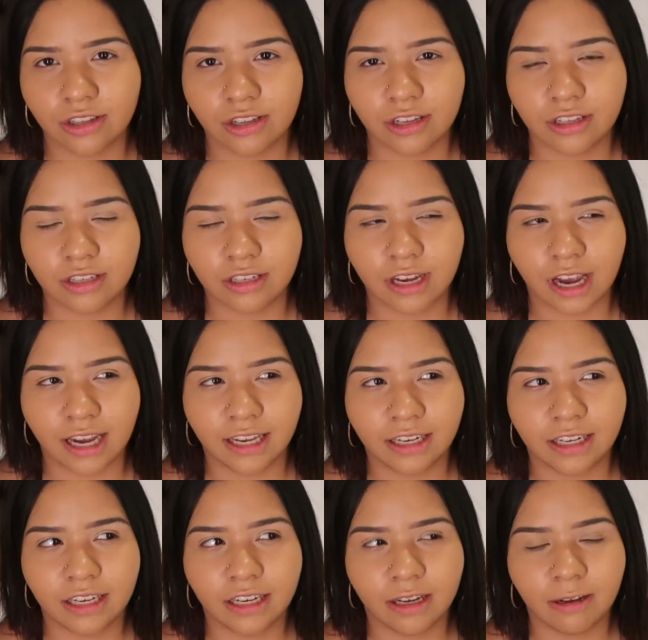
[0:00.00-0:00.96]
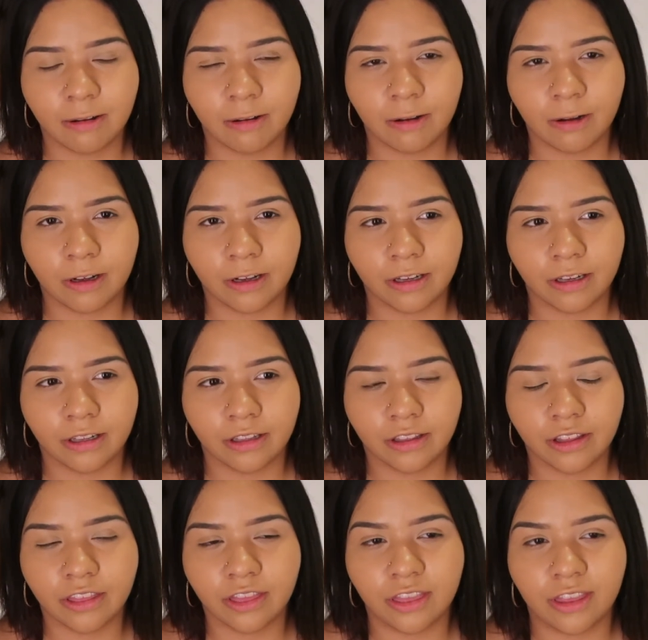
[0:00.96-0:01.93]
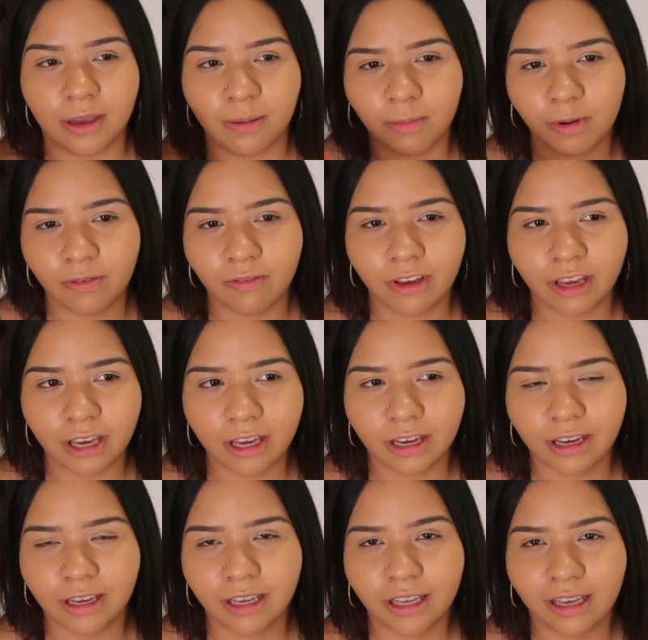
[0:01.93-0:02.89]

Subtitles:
it's kind of the theme of it,